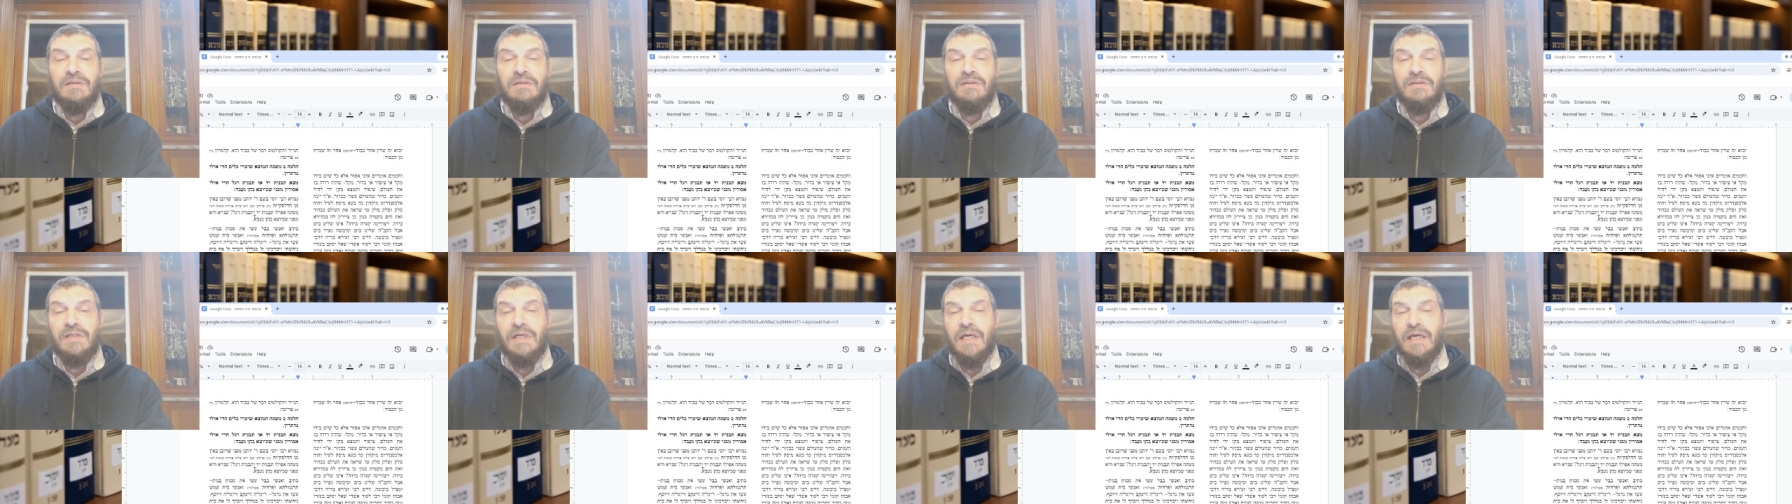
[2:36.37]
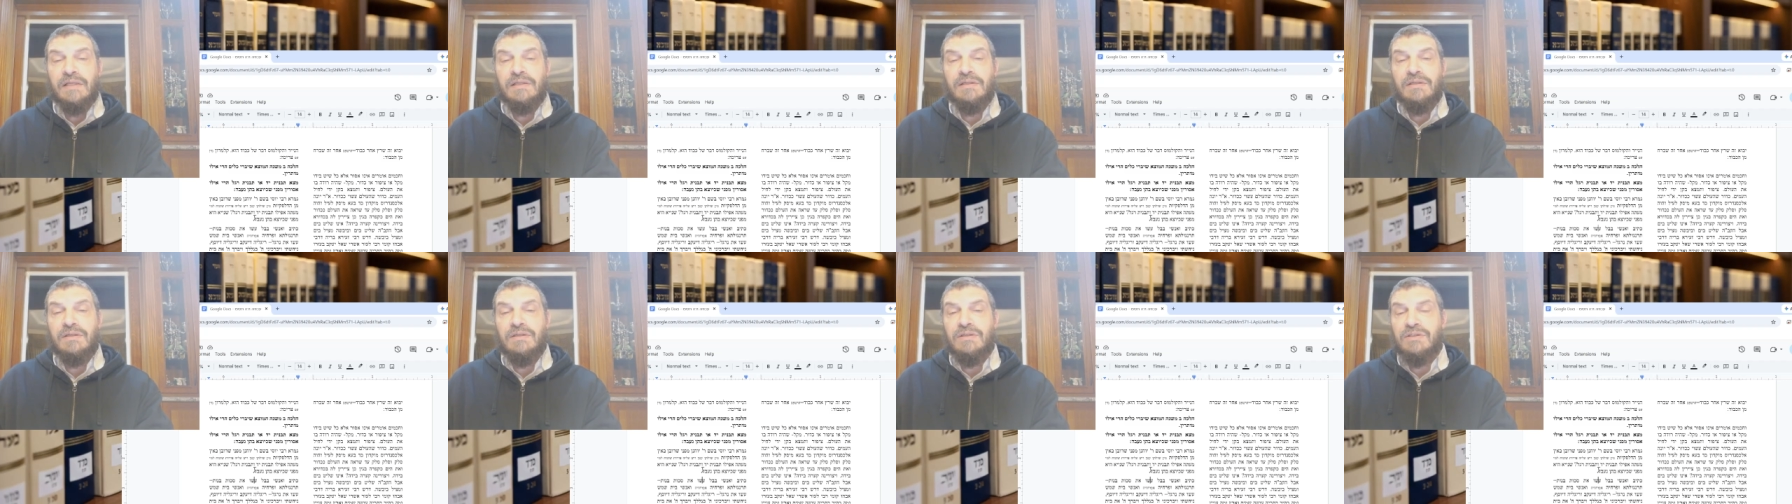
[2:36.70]

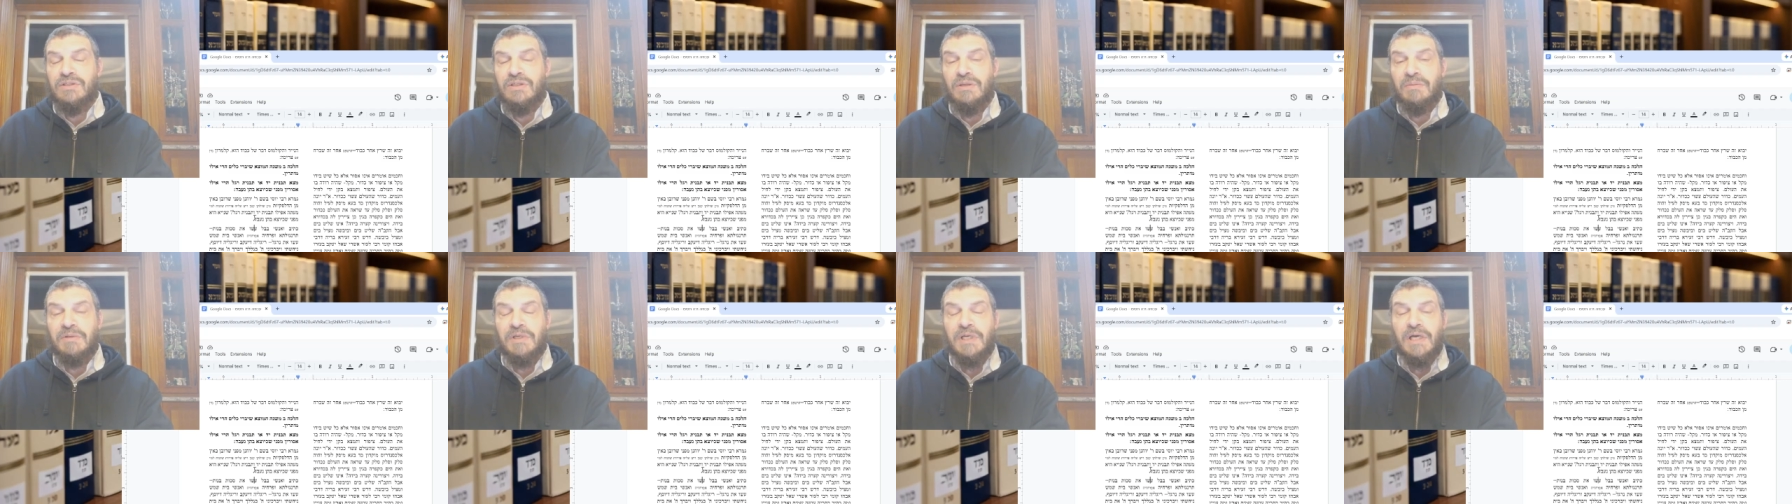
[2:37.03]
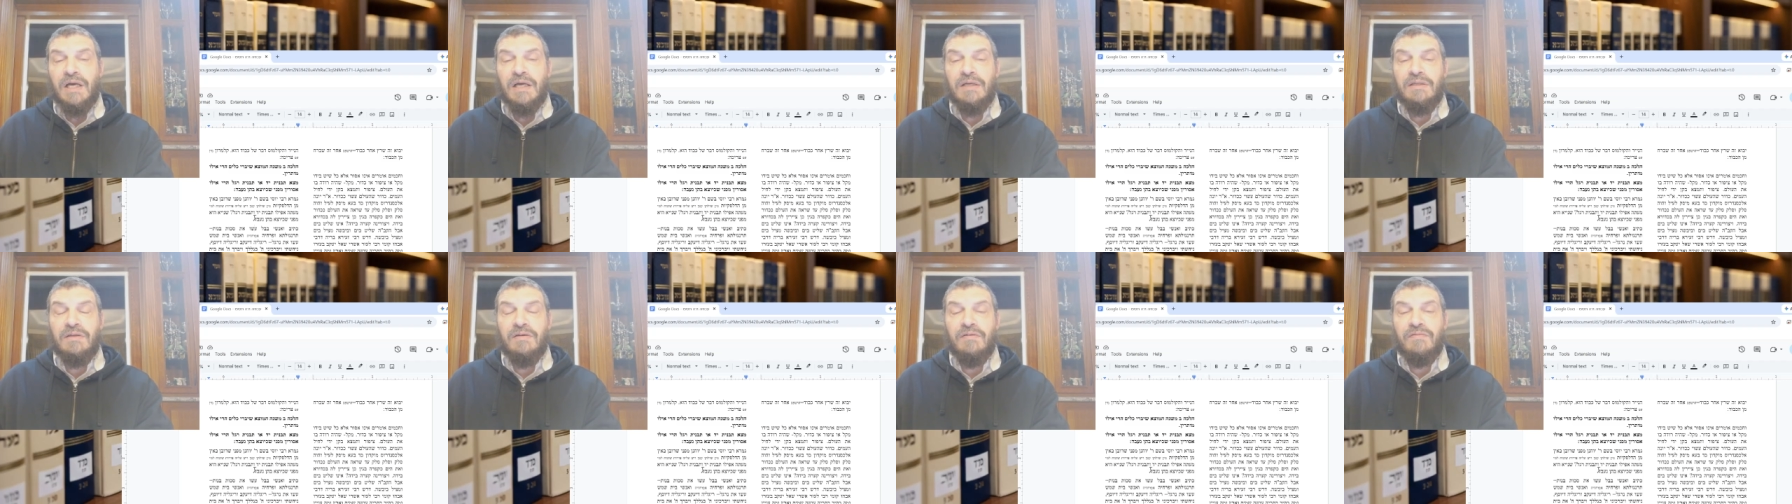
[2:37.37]
that some
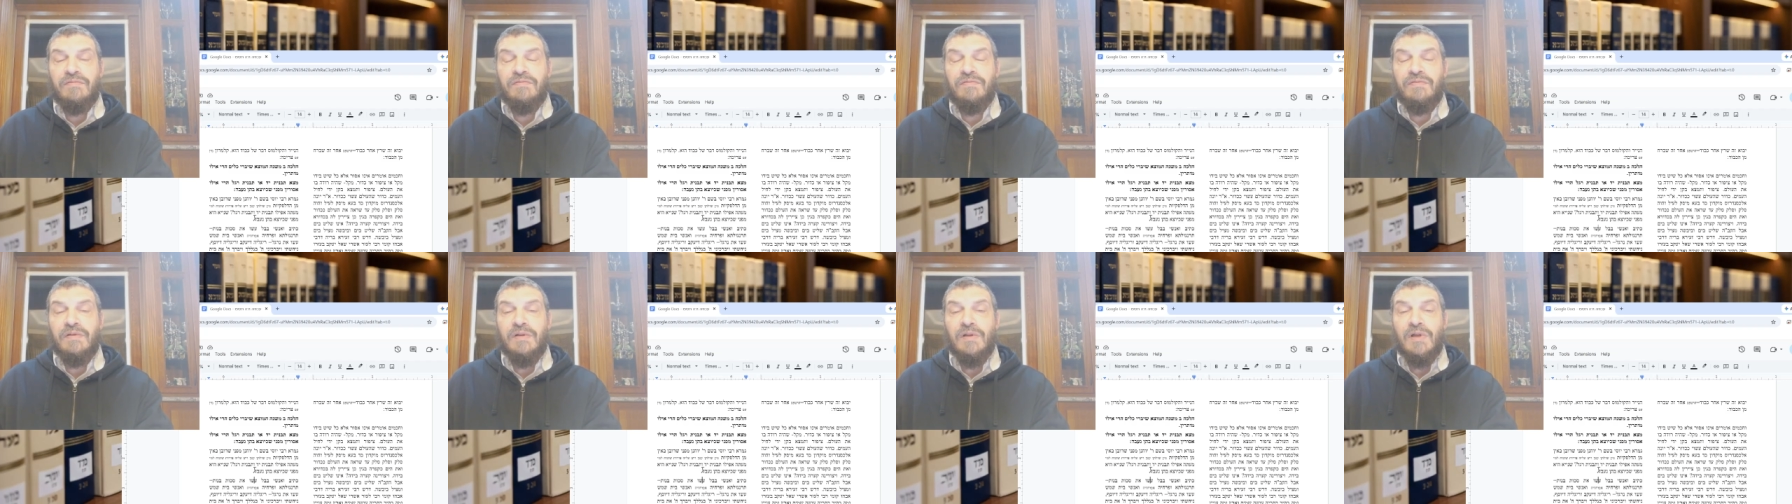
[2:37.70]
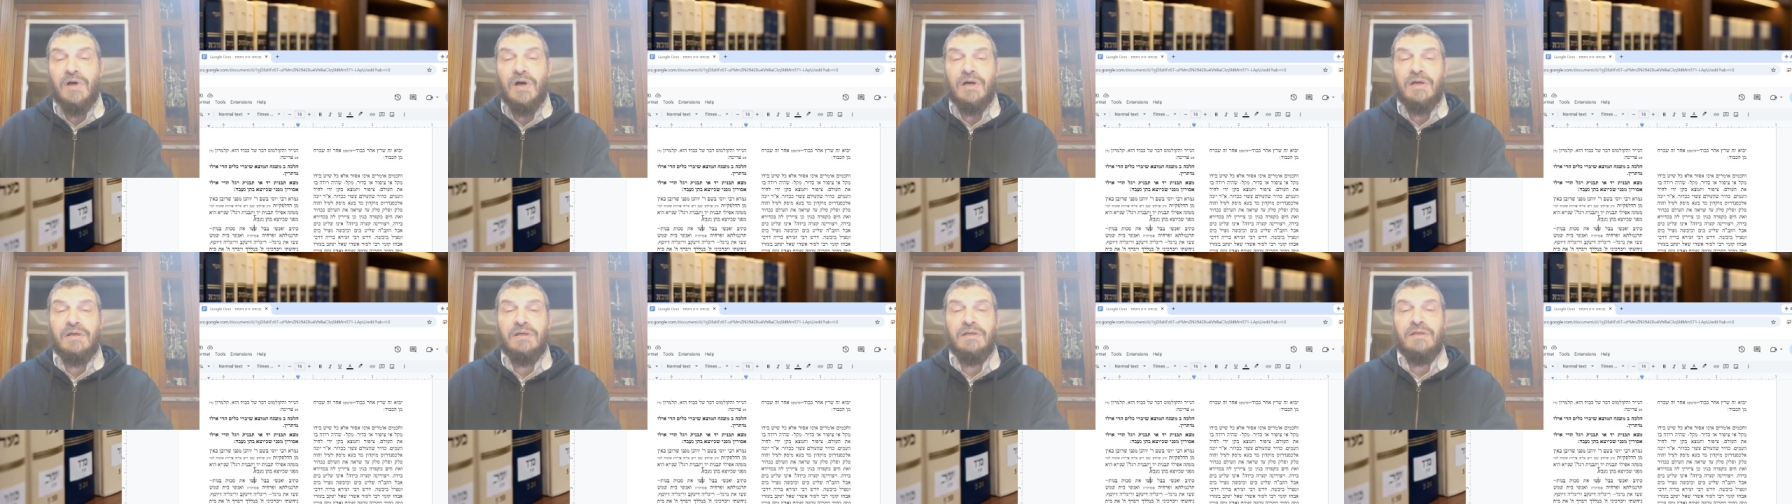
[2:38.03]
kind of
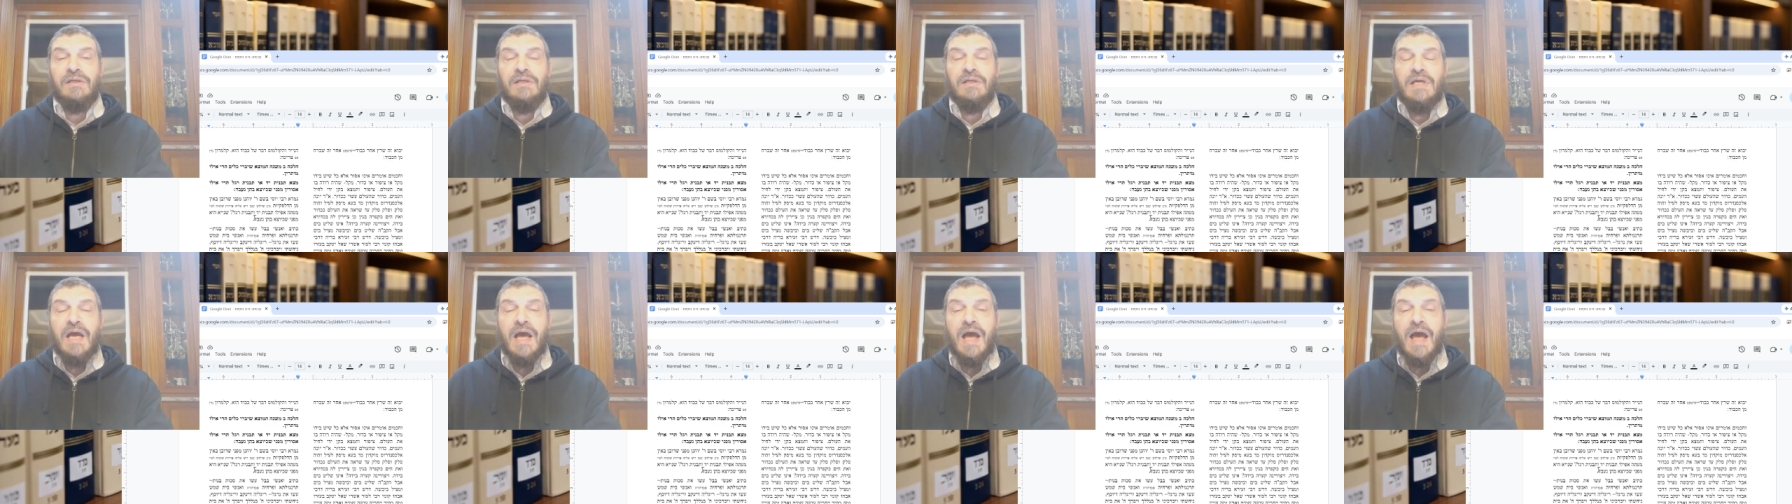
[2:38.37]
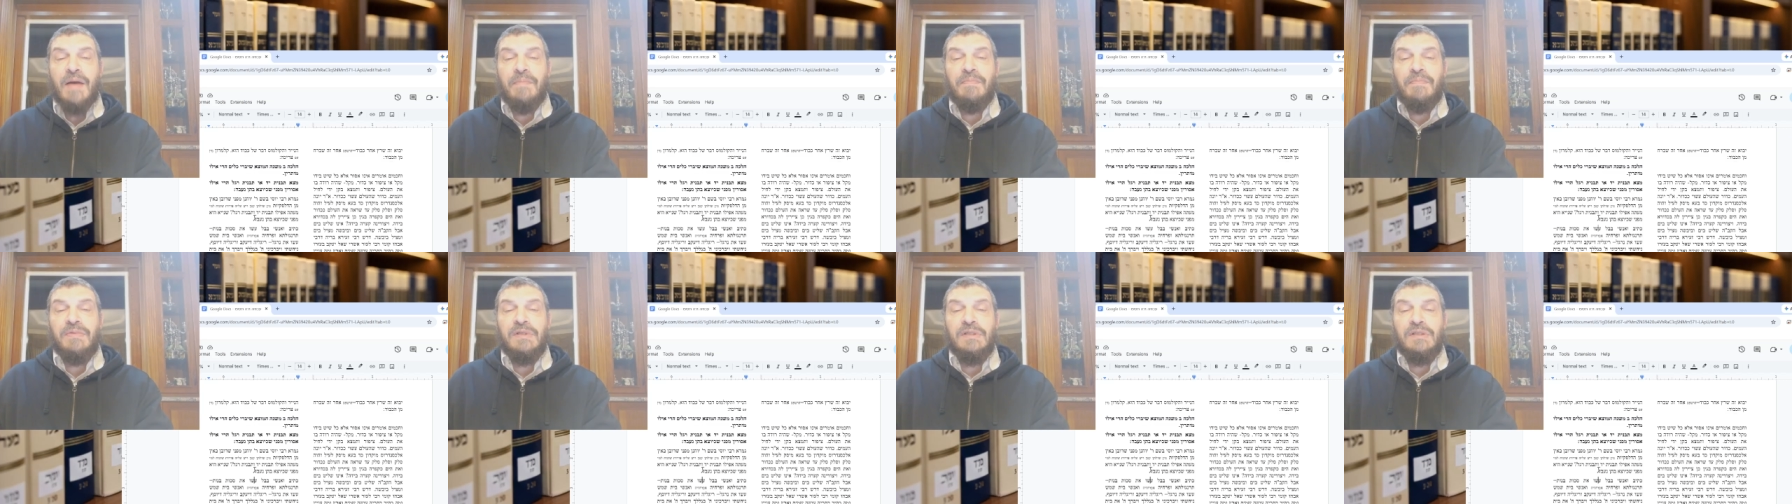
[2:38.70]
luck
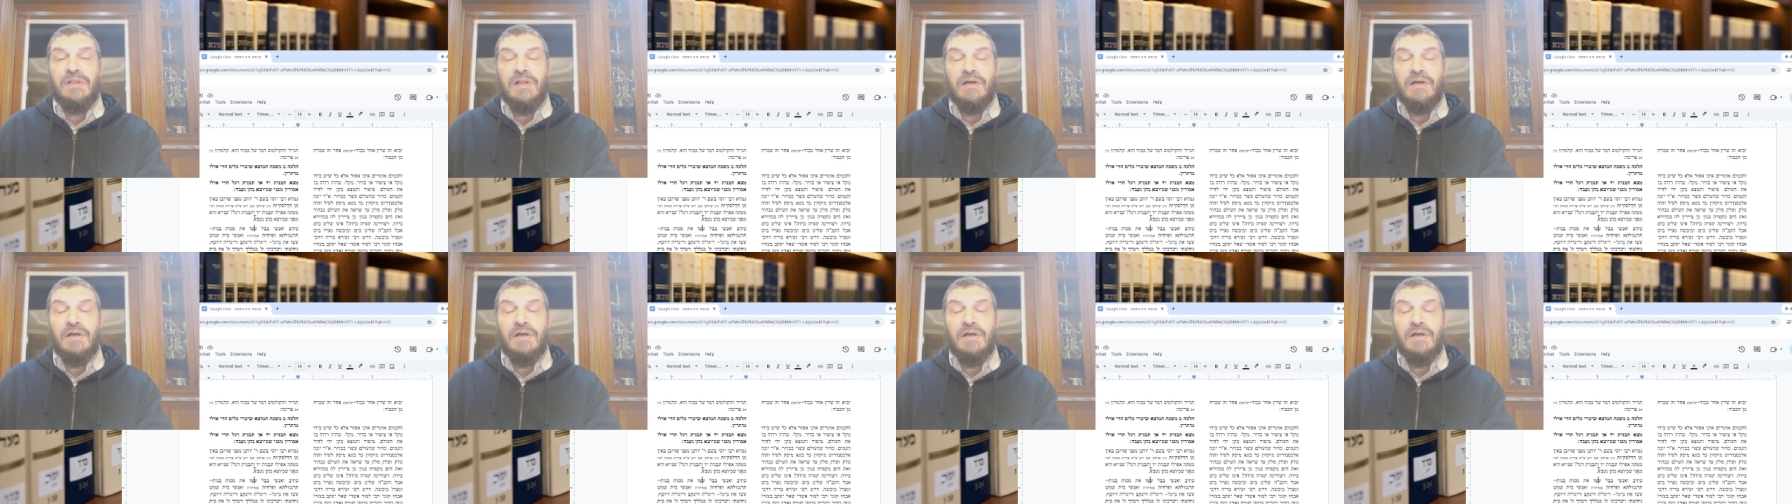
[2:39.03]
happened.